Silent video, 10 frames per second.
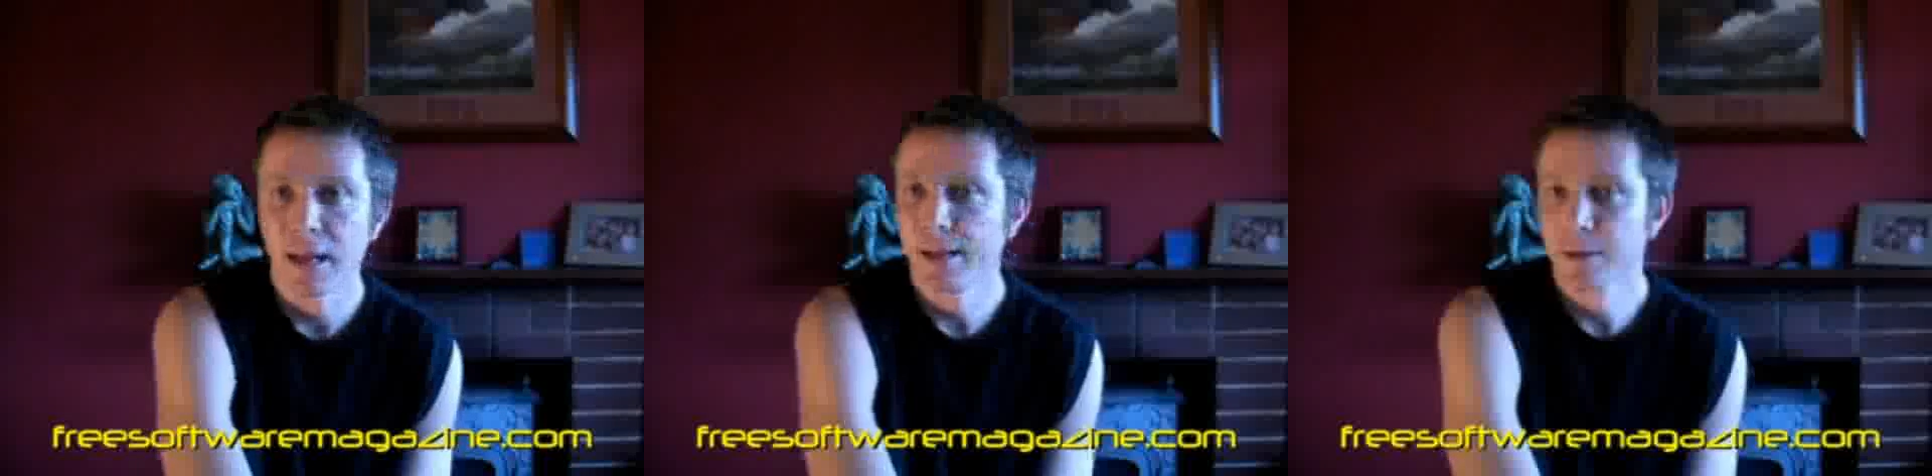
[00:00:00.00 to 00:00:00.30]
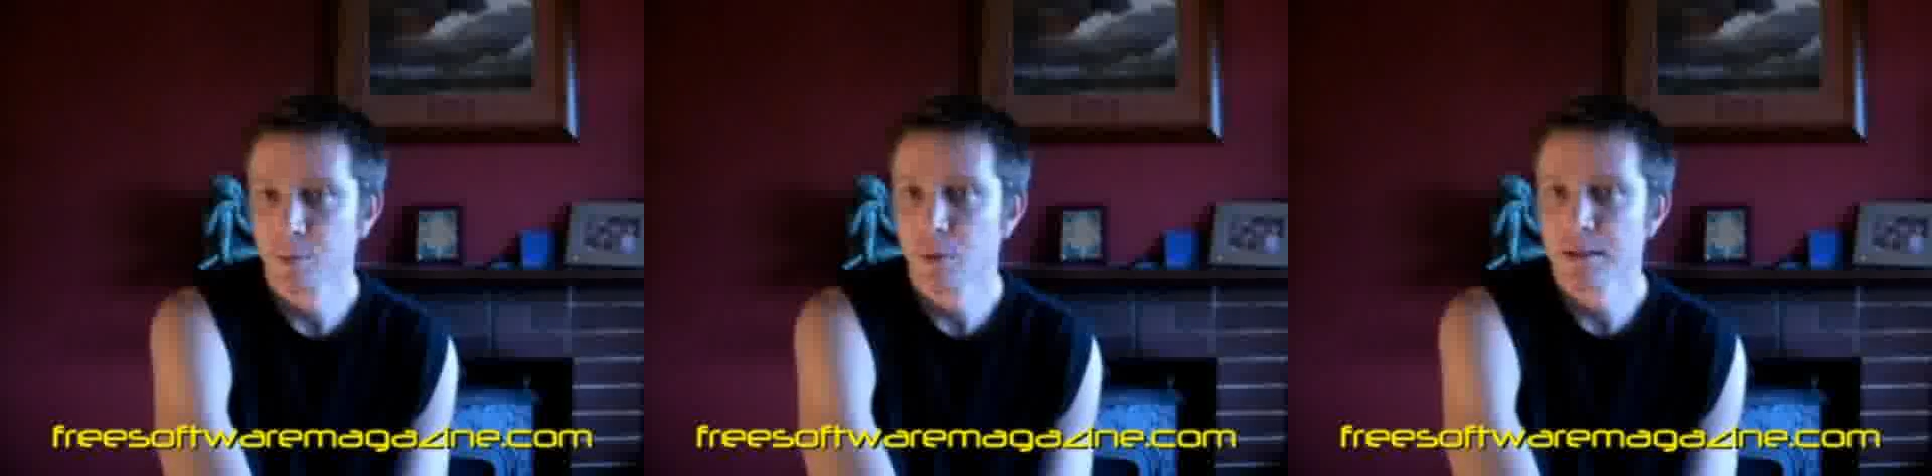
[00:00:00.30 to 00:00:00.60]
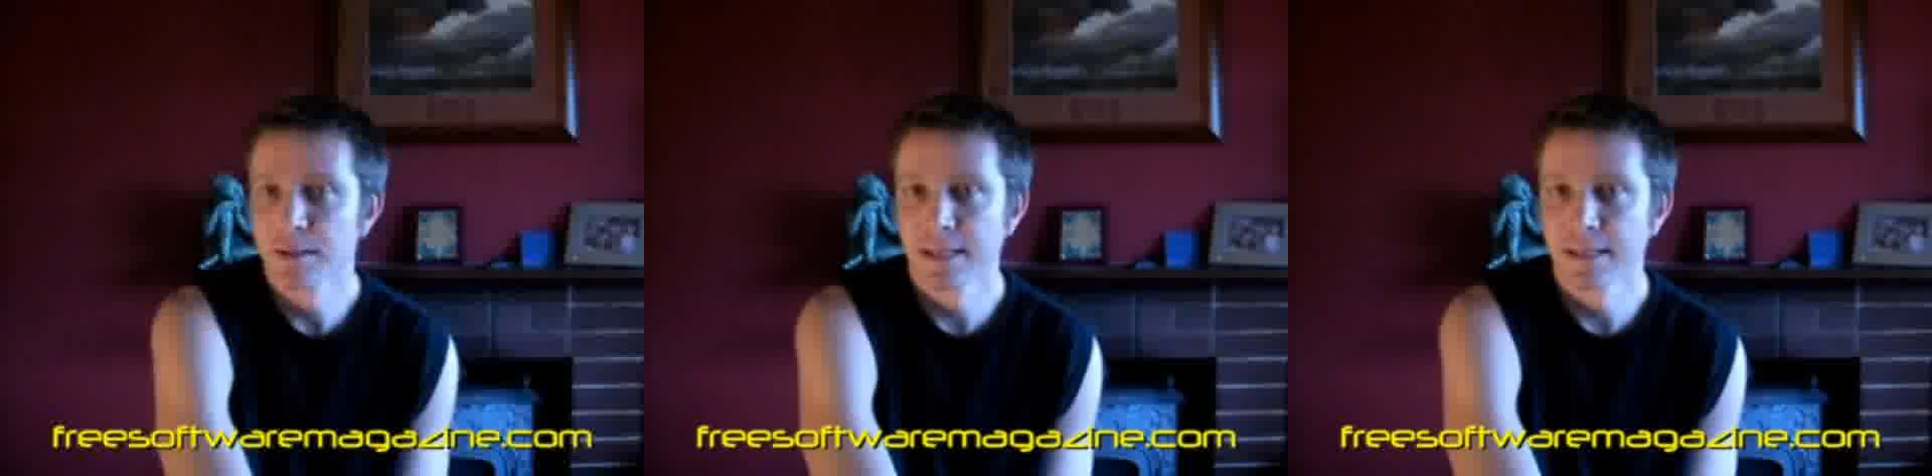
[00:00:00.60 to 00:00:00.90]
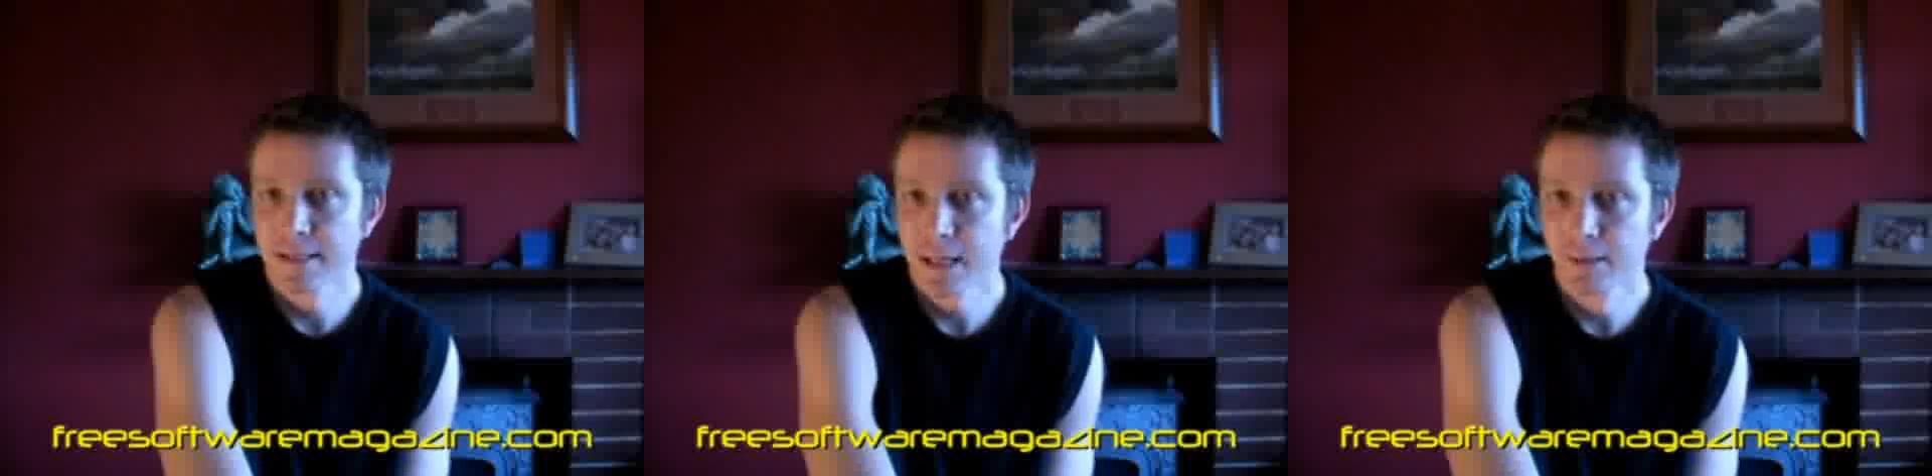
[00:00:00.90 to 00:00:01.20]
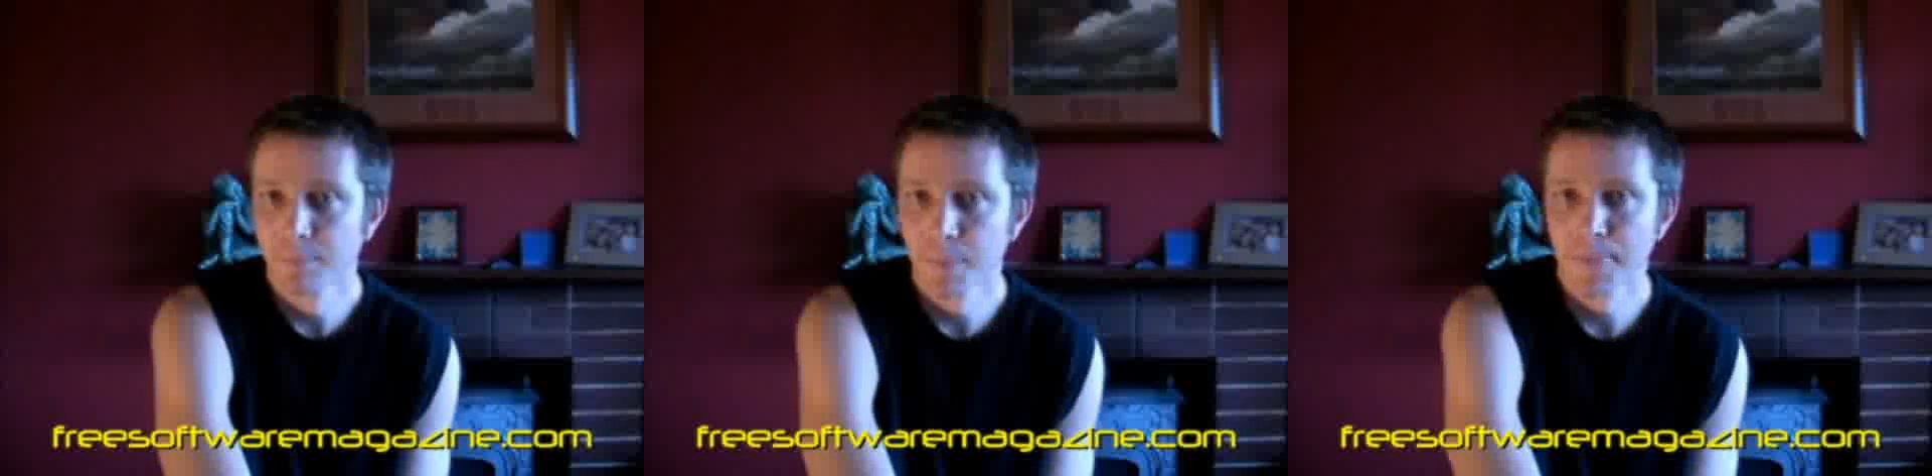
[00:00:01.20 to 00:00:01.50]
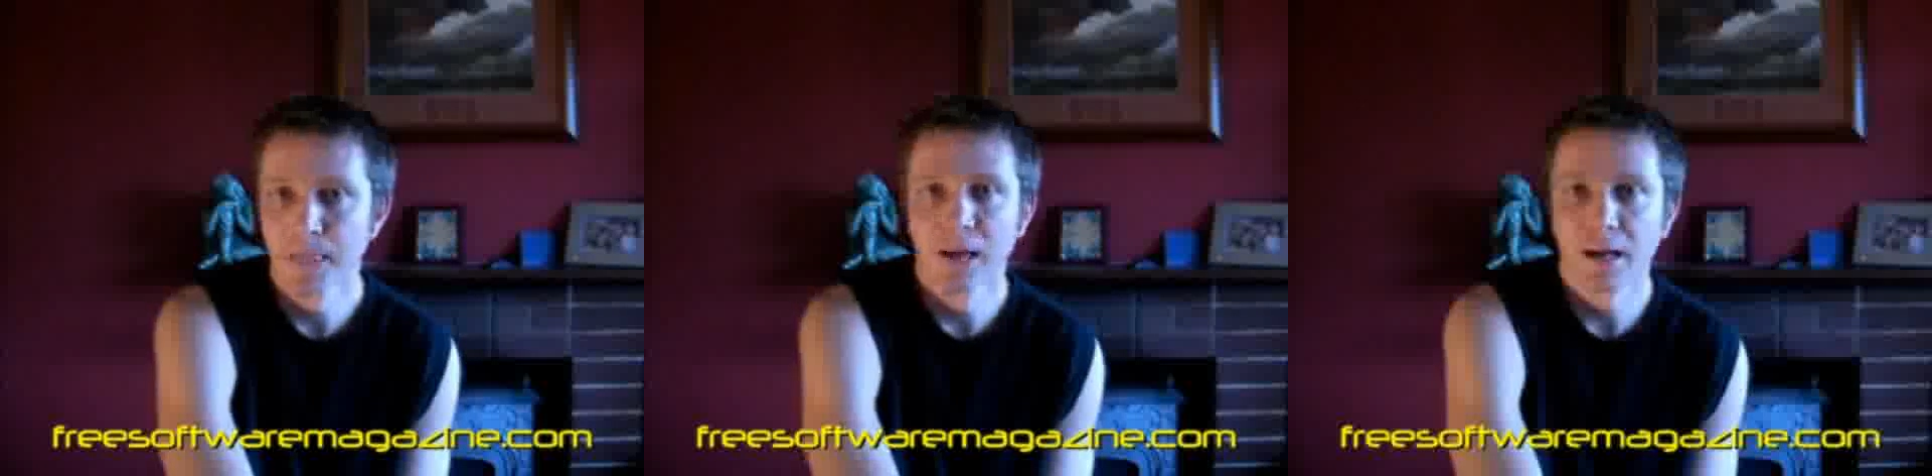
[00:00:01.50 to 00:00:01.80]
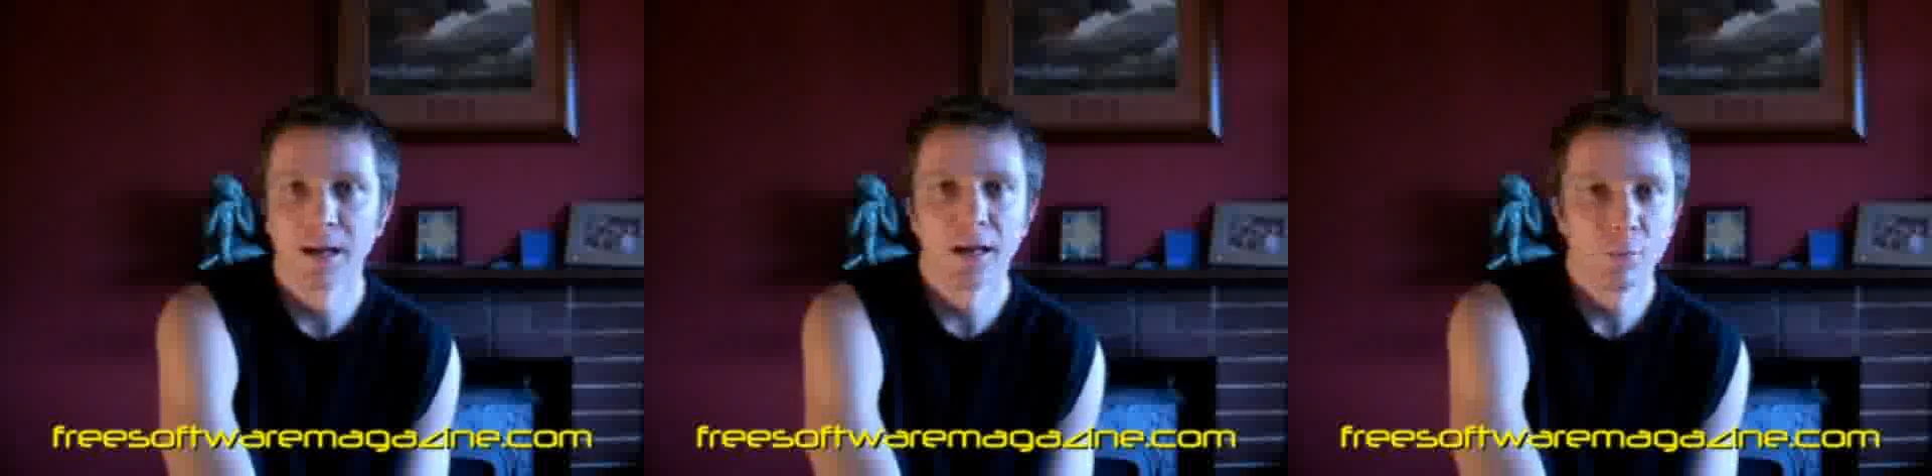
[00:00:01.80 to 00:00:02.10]
It wasn't Excel,
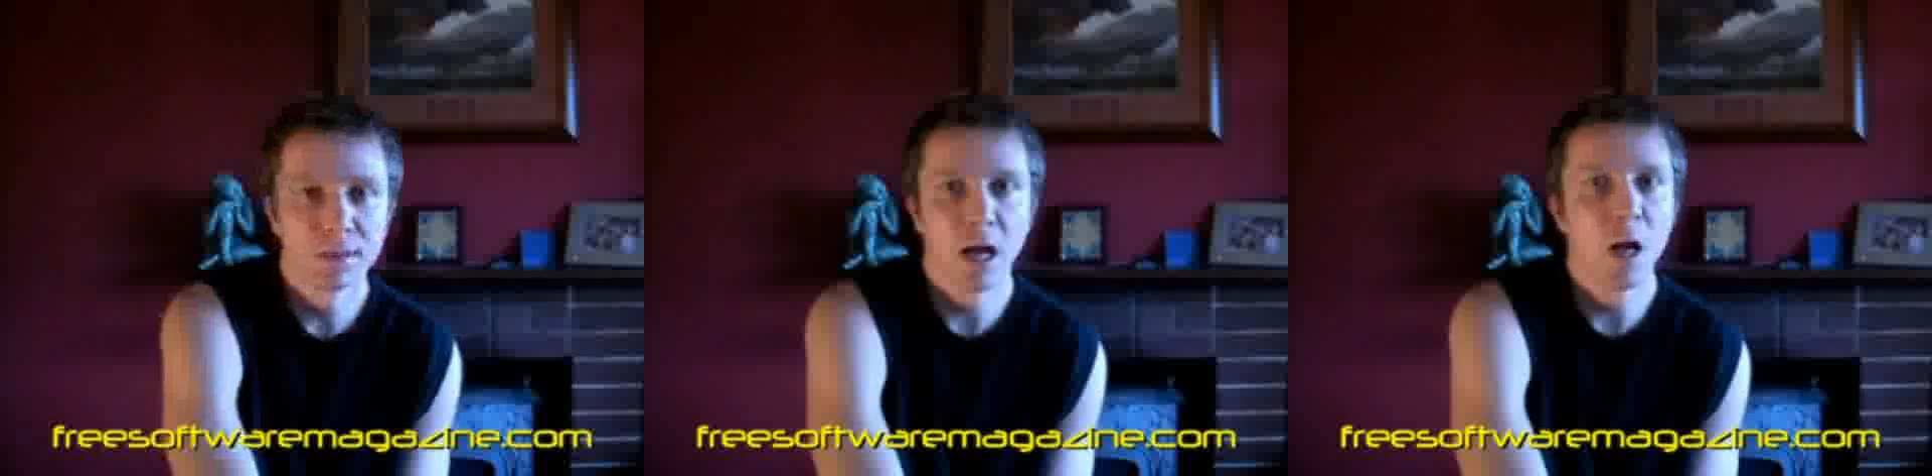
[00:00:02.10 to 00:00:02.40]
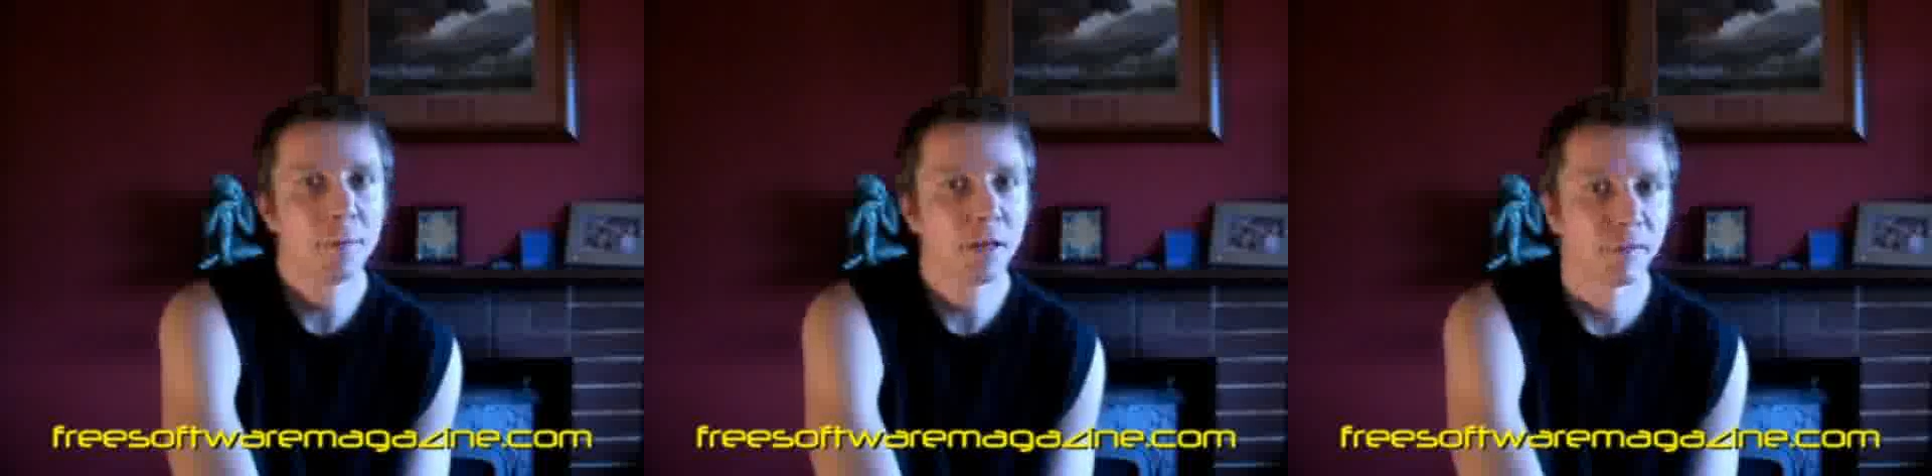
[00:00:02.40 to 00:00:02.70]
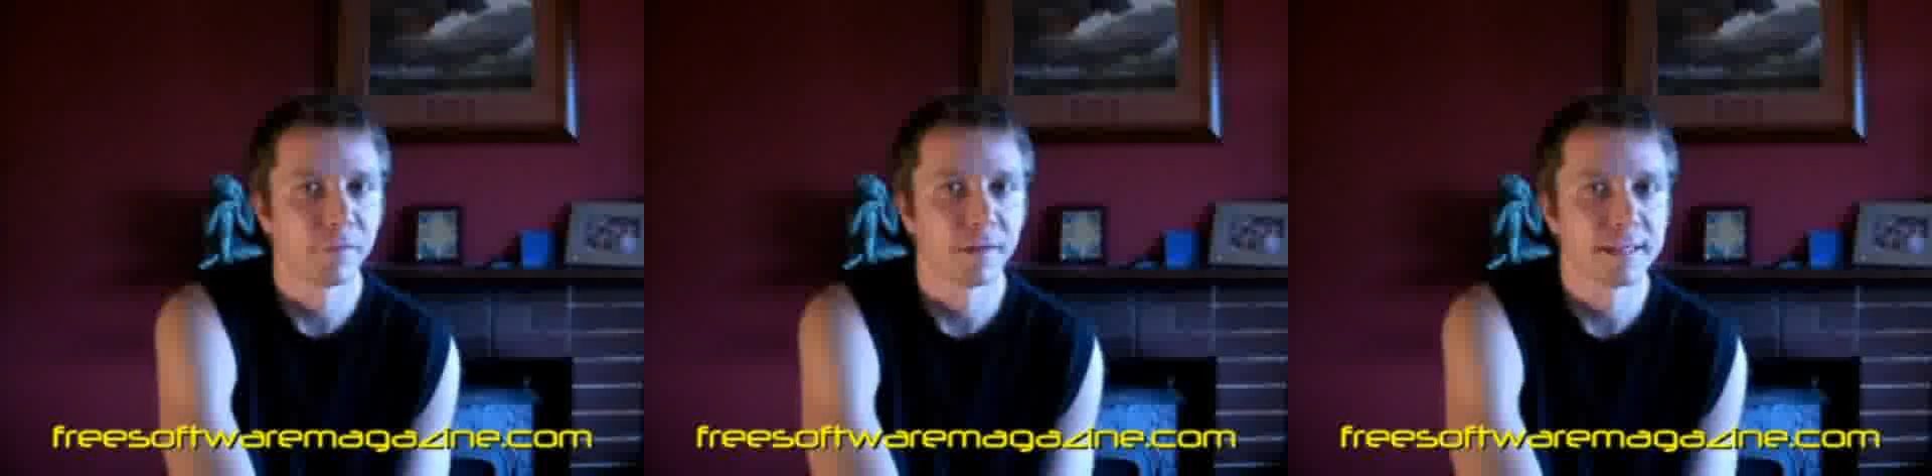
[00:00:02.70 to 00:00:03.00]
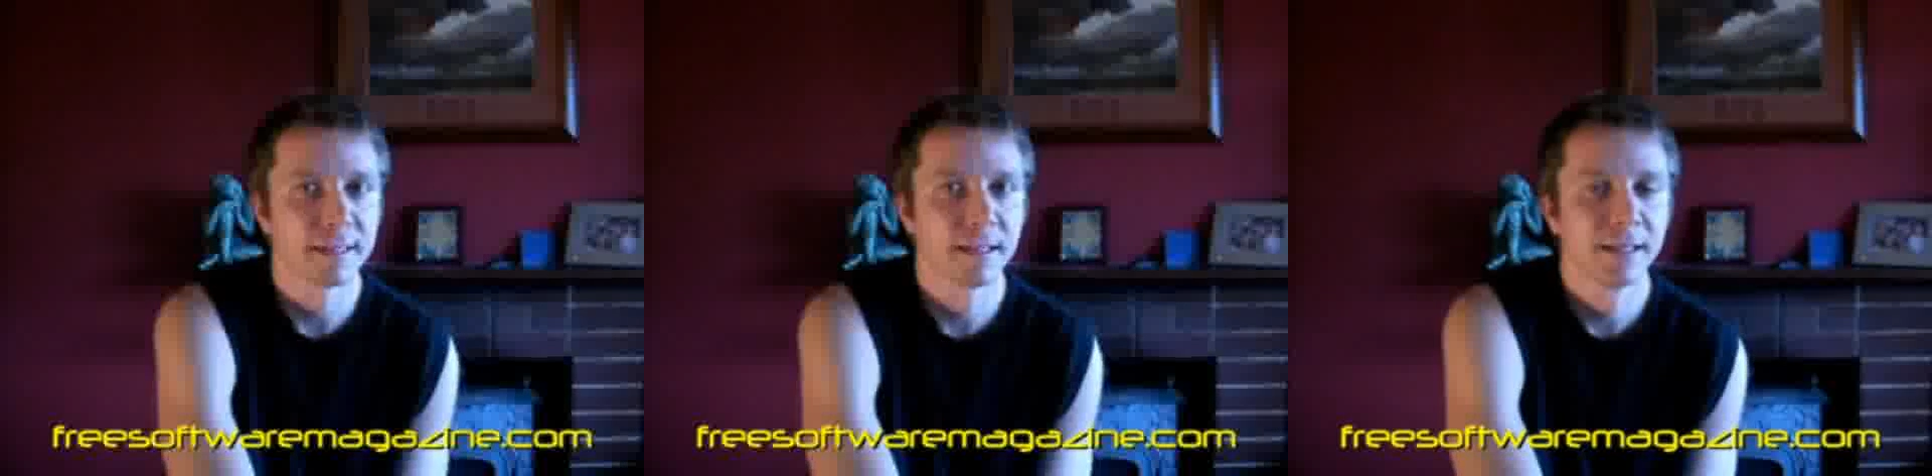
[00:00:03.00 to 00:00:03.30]
it was OpenOffice.